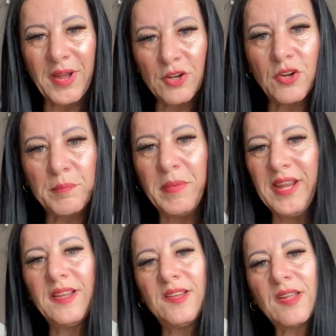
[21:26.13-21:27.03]
that could
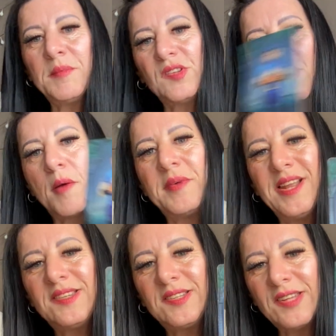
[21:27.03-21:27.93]
mean that somebody's coming
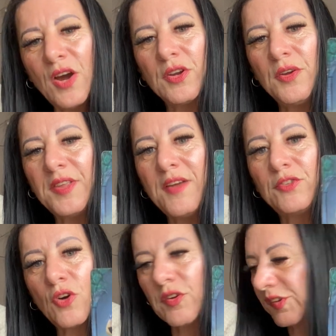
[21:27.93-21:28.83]
in to tell you they've
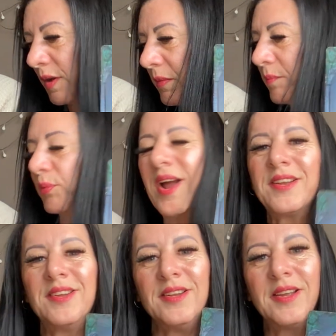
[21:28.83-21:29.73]
got someone
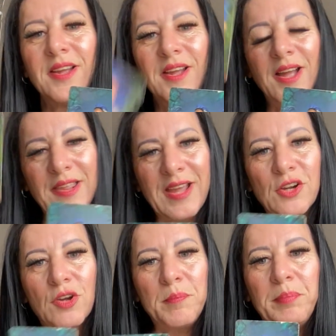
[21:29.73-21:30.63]
pregnant, and
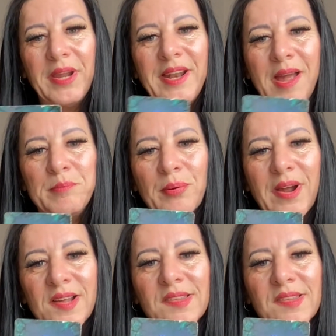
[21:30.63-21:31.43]
that could be an Empress.